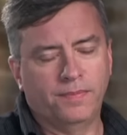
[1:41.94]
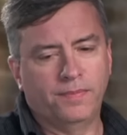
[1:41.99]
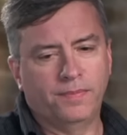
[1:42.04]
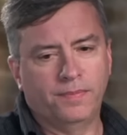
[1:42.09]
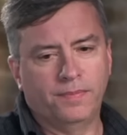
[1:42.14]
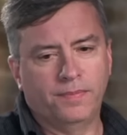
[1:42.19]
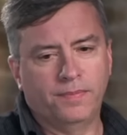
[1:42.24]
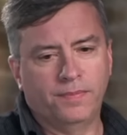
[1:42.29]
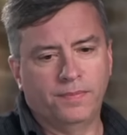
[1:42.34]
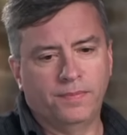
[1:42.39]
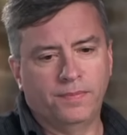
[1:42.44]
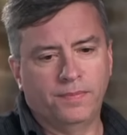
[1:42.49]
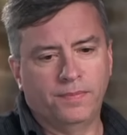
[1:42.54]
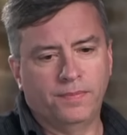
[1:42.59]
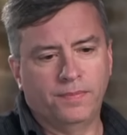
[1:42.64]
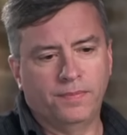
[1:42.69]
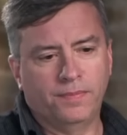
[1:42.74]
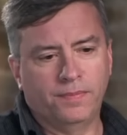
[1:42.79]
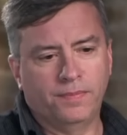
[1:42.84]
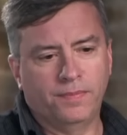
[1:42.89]

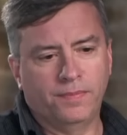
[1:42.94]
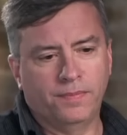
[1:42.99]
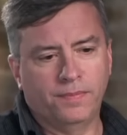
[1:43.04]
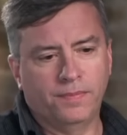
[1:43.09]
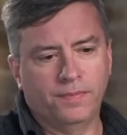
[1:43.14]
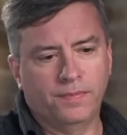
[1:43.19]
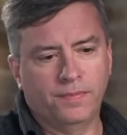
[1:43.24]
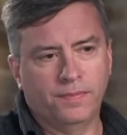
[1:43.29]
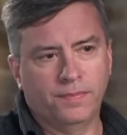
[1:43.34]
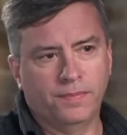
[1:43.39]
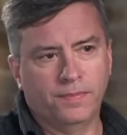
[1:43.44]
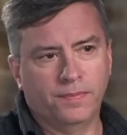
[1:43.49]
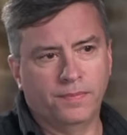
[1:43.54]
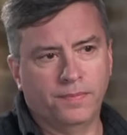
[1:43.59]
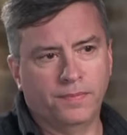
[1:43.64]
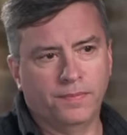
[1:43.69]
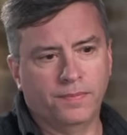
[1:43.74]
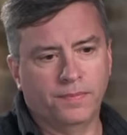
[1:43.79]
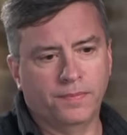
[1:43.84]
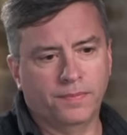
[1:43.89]

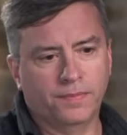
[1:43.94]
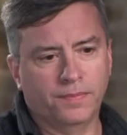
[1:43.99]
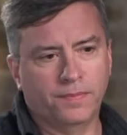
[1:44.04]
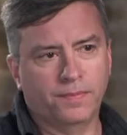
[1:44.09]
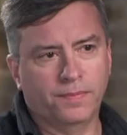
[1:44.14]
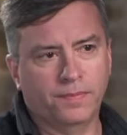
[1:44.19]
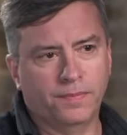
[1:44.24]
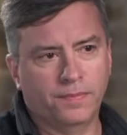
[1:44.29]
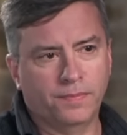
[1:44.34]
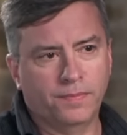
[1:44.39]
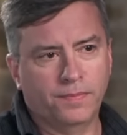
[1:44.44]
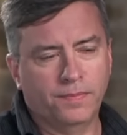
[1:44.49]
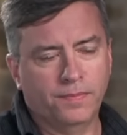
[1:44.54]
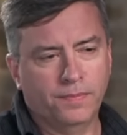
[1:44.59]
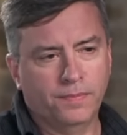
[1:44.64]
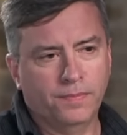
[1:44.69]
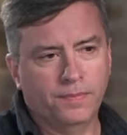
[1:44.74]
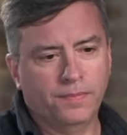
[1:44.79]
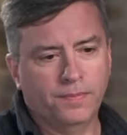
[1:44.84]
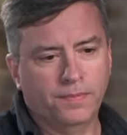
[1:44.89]

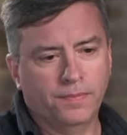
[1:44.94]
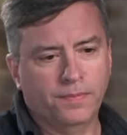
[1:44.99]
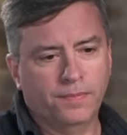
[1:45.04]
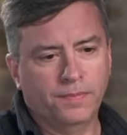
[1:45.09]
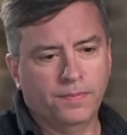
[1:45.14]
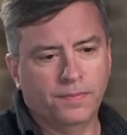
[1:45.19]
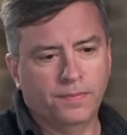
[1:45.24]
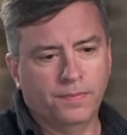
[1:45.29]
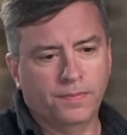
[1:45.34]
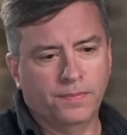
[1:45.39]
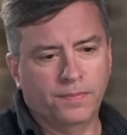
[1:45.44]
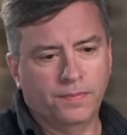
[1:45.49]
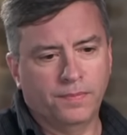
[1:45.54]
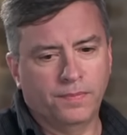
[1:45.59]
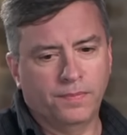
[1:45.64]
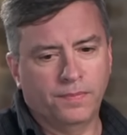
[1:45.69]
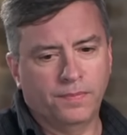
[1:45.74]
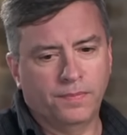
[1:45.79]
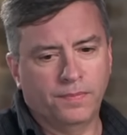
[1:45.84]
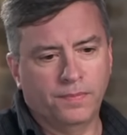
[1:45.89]

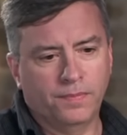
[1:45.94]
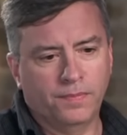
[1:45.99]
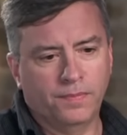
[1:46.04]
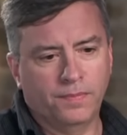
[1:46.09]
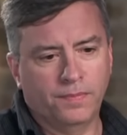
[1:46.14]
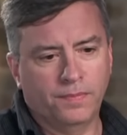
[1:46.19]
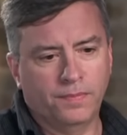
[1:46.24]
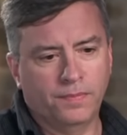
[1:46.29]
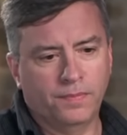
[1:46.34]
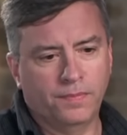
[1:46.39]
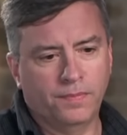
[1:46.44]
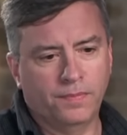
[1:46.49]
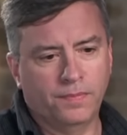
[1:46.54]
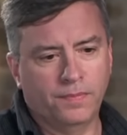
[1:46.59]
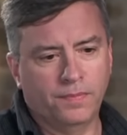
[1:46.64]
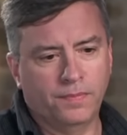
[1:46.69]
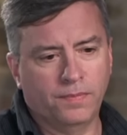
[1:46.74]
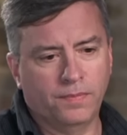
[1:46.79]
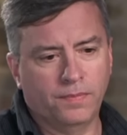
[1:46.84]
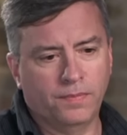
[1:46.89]

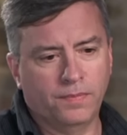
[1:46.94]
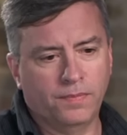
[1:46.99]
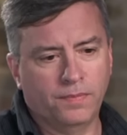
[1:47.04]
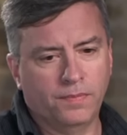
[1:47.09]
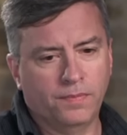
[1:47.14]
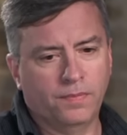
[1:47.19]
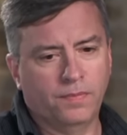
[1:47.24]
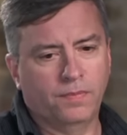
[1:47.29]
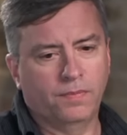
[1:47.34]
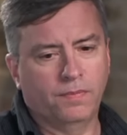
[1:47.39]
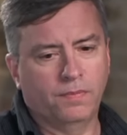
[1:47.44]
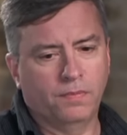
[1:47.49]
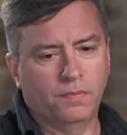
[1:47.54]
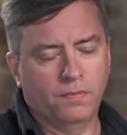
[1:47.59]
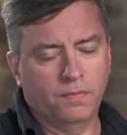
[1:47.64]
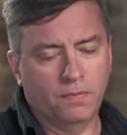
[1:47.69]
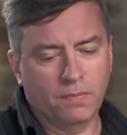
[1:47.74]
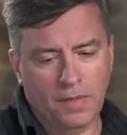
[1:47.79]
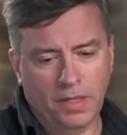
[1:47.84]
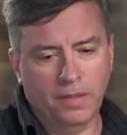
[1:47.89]

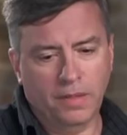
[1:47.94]
[no speech]